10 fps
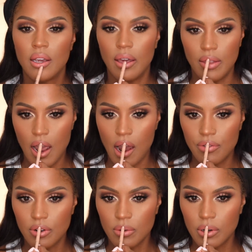And then
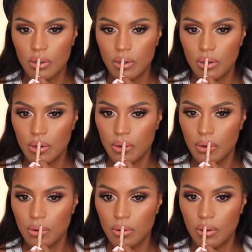afterward, you
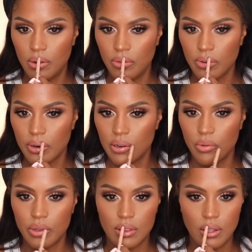go over it
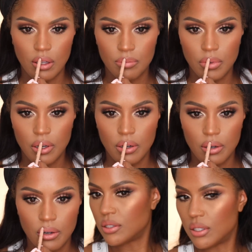with the lip
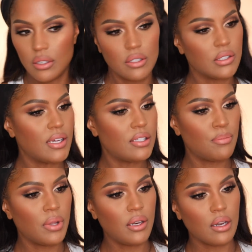liner. See, it looks nice
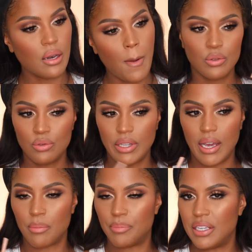and blended. Ooh,
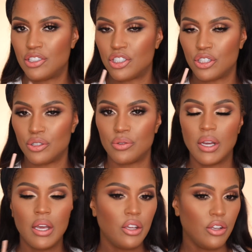yeah, peach
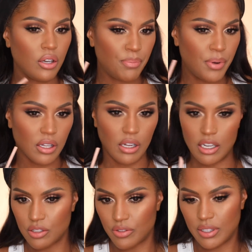too. You can put
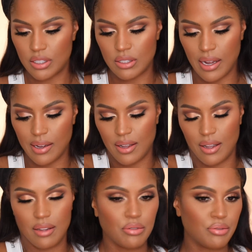gloss over this. I
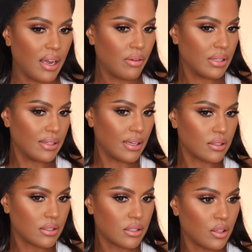really like
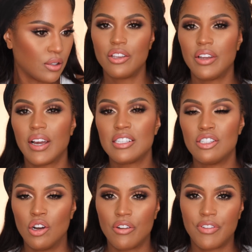this color. You guys
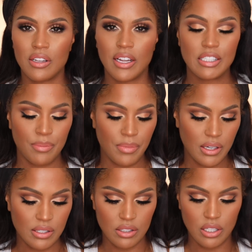know if I'll like something
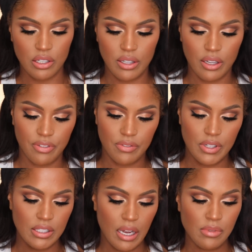because I'll tell you like
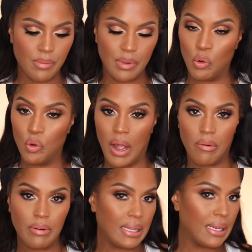15 times. I'm like, ooh, I
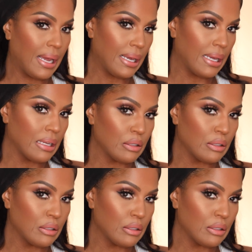really like it.